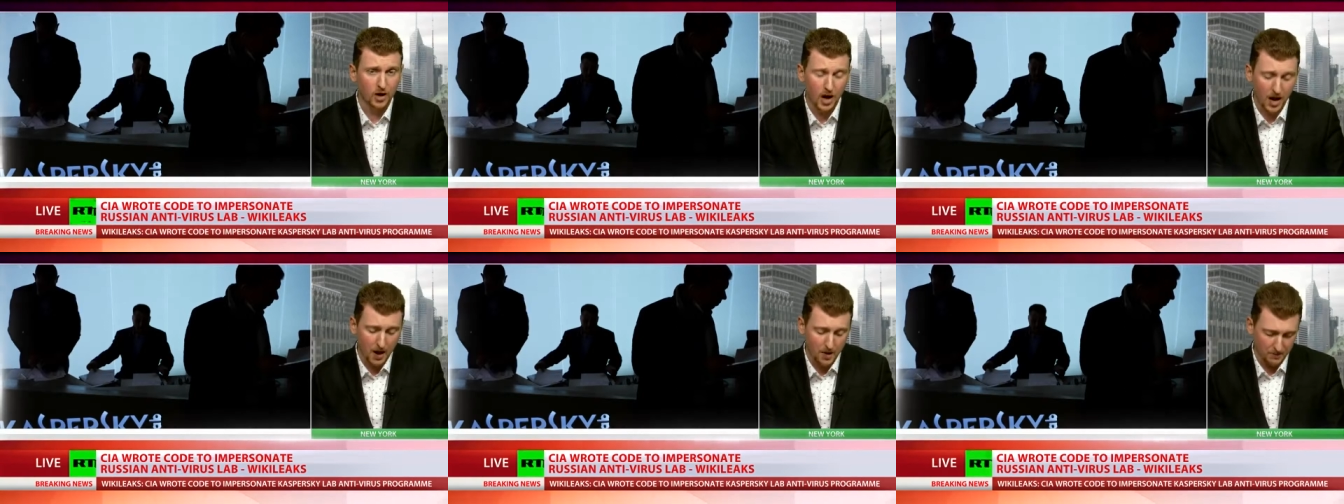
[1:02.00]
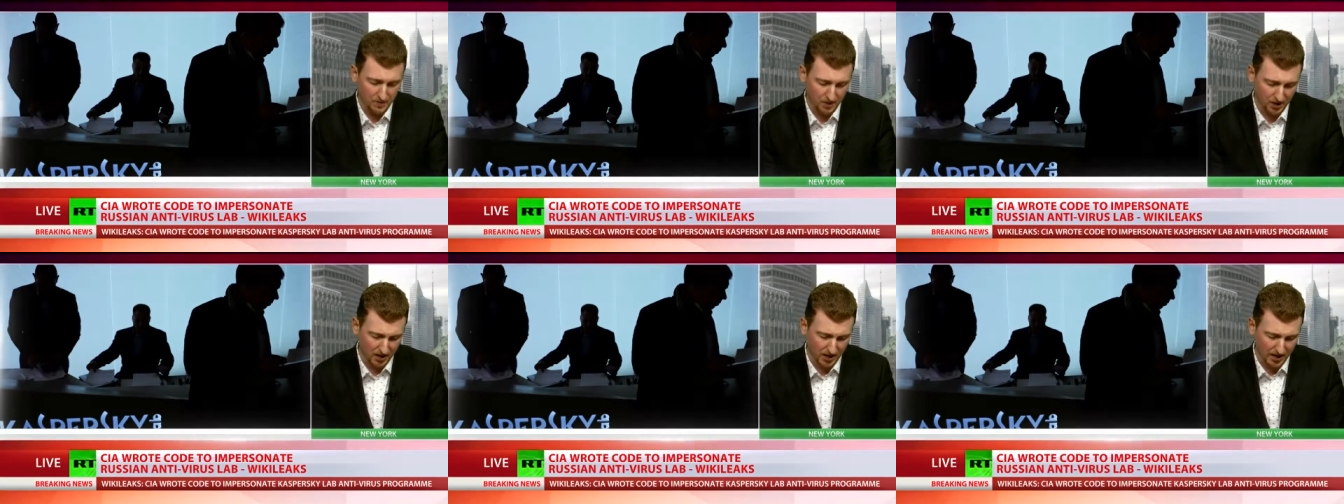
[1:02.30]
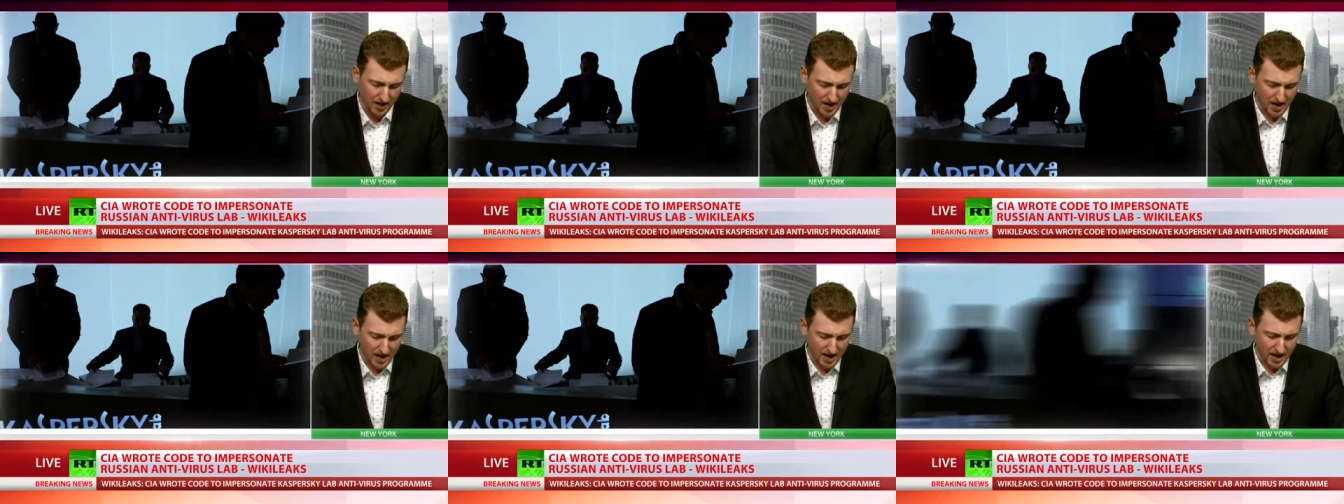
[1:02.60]

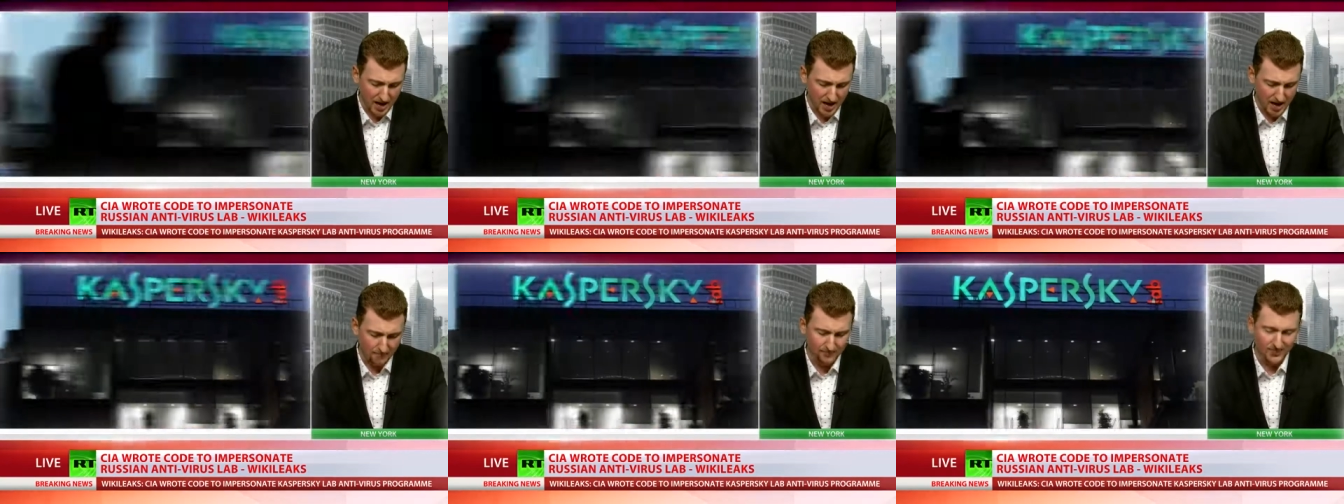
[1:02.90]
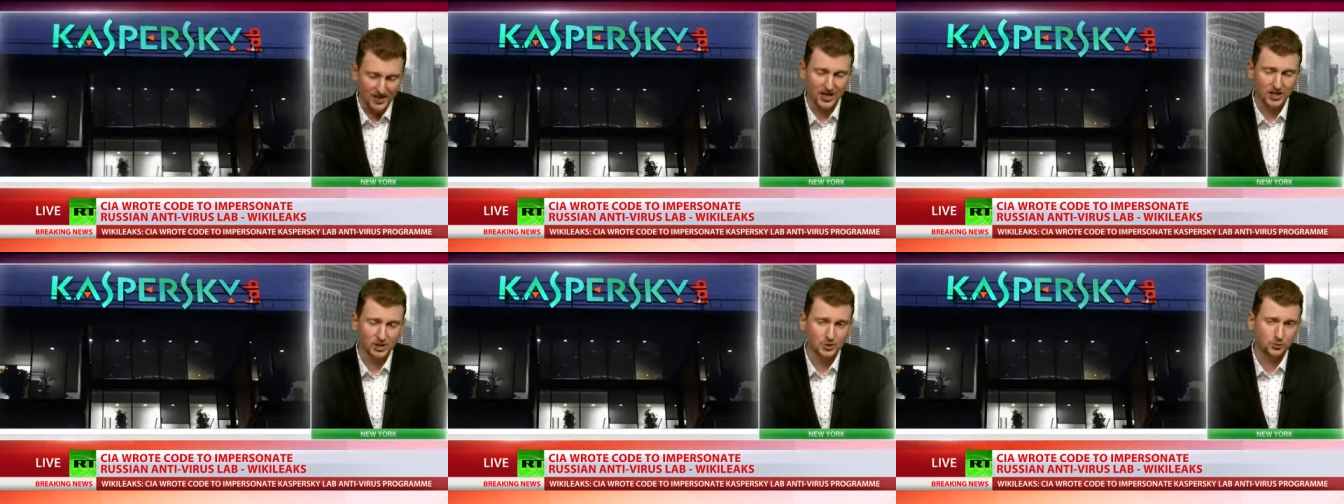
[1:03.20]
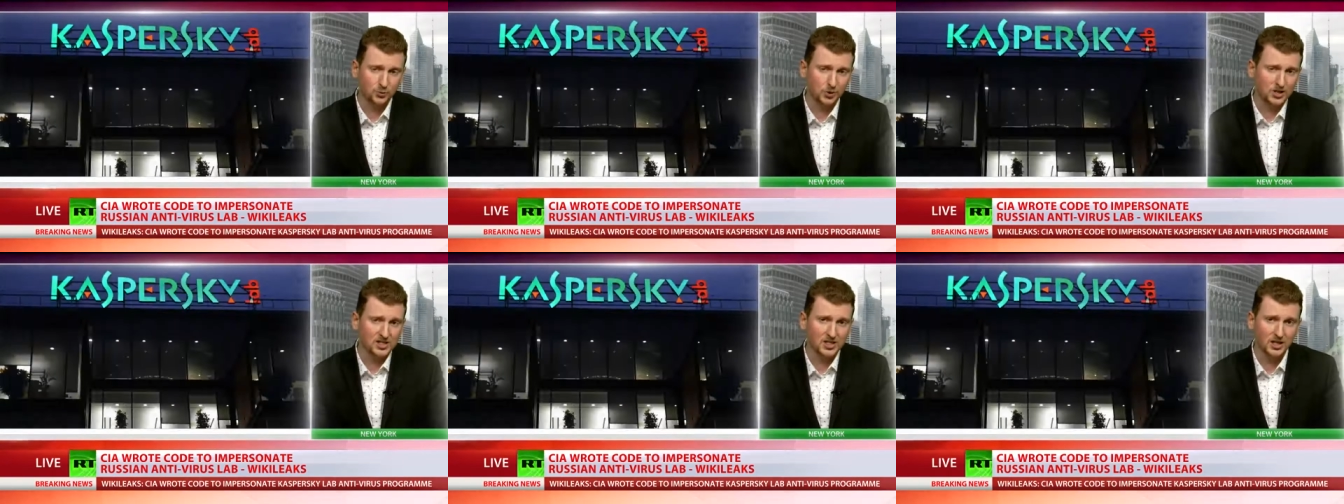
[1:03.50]
company. Um, and
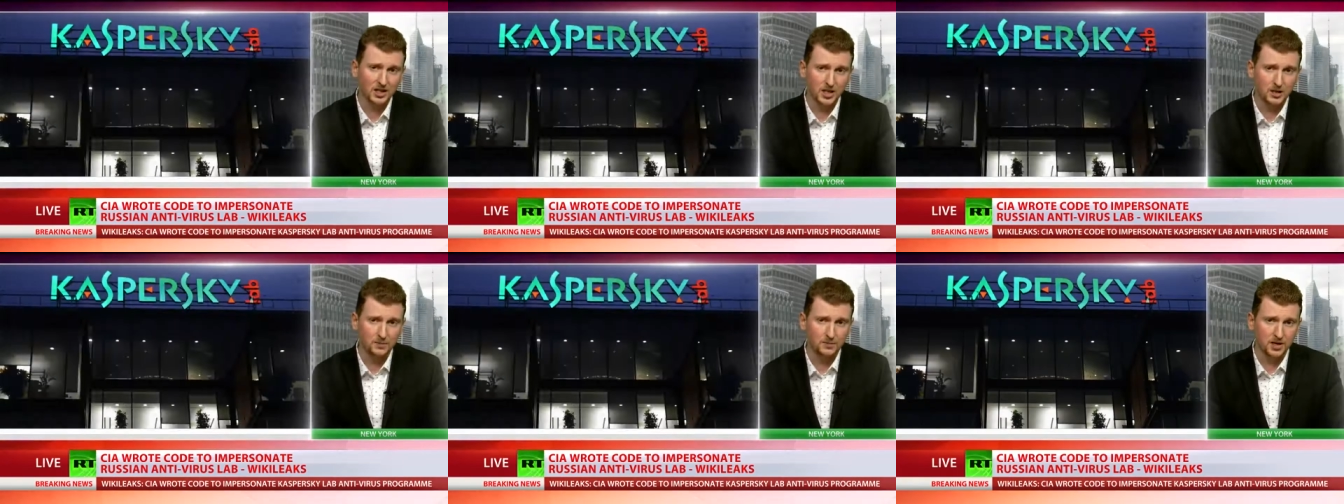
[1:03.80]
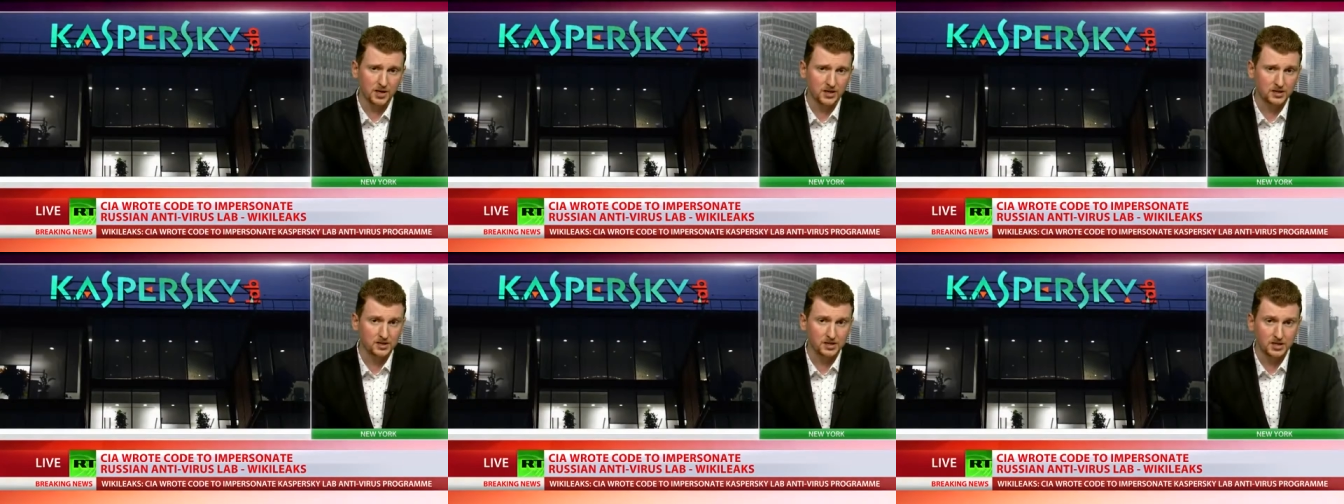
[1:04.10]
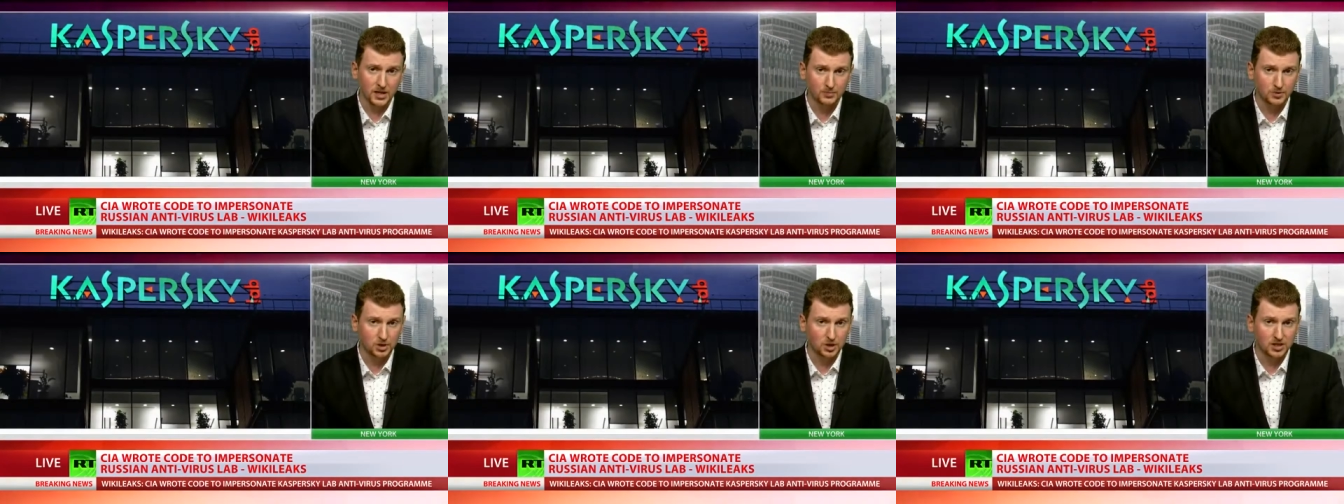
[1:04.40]
it's recently been
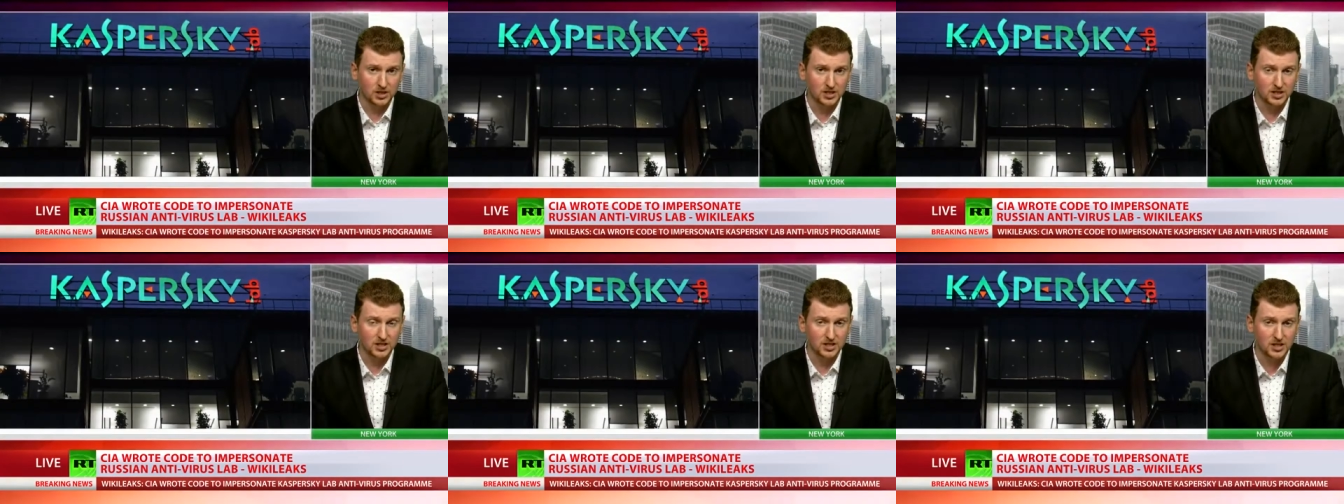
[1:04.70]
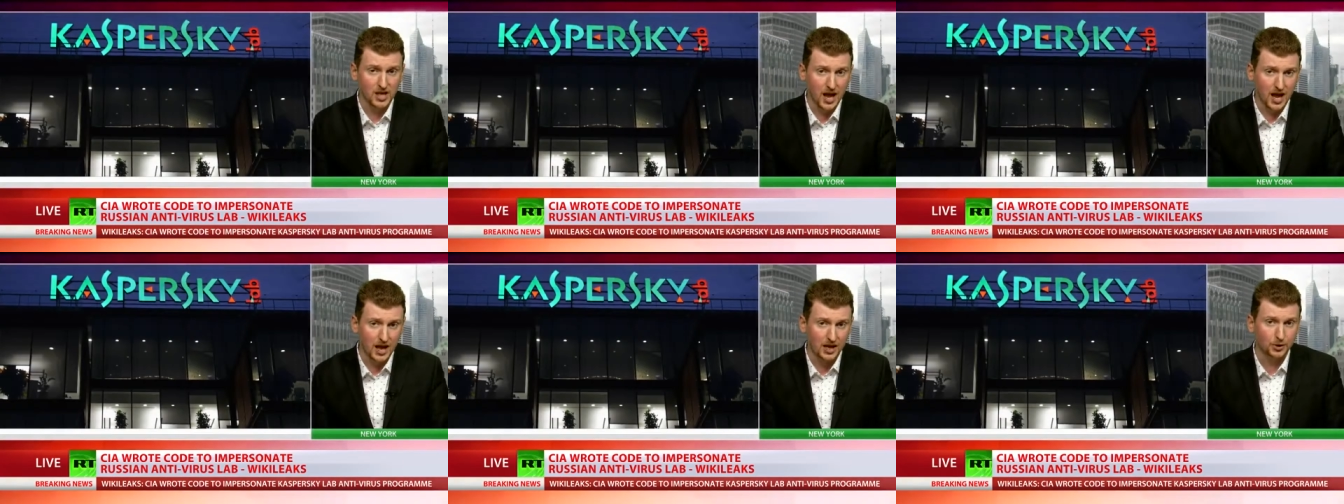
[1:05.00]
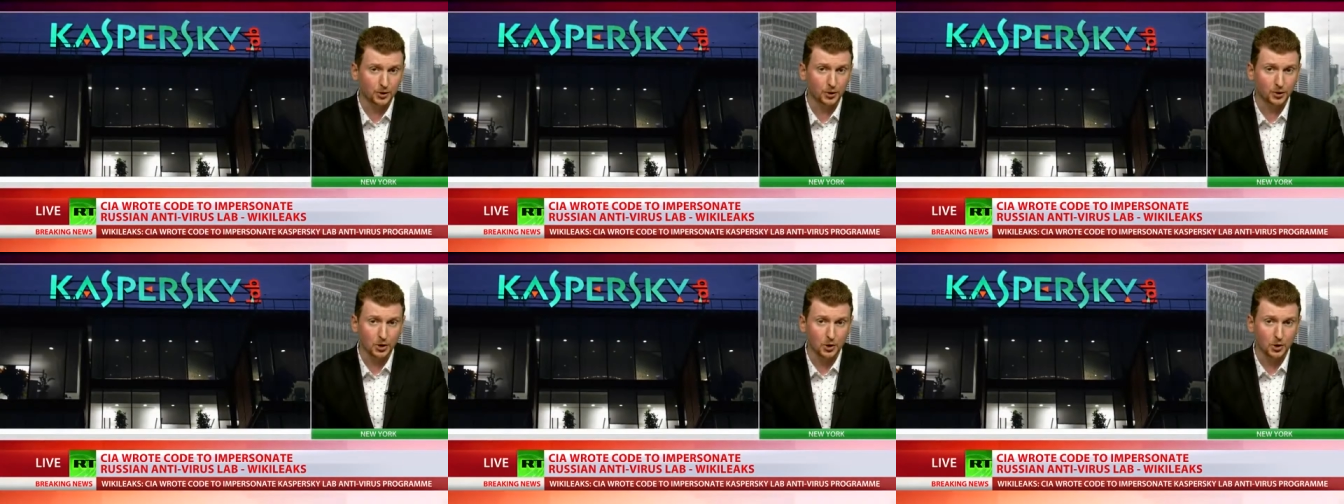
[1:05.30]
subject to scandal.